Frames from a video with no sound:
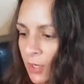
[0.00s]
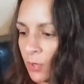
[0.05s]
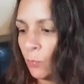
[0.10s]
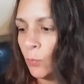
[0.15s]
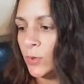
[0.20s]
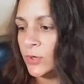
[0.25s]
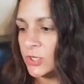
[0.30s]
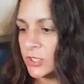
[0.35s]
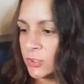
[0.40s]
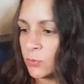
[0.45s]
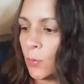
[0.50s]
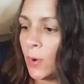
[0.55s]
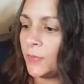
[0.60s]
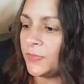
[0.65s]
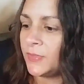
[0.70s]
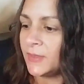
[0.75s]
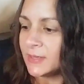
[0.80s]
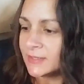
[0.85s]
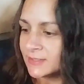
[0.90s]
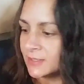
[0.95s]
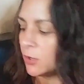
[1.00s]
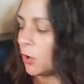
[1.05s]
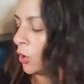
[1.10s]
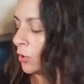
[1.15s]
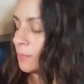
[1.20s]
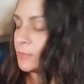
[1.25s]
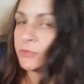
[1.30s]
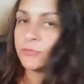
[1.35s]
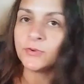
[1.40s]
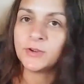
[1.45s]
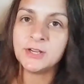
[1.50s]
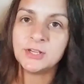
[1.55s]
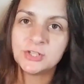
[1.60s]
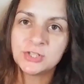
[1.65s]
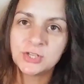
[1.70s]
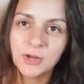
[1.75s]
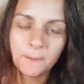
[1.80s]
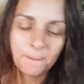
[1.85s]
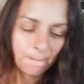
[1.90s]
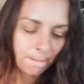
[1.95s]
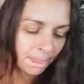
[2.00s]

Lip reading: we just want things in arm's reach.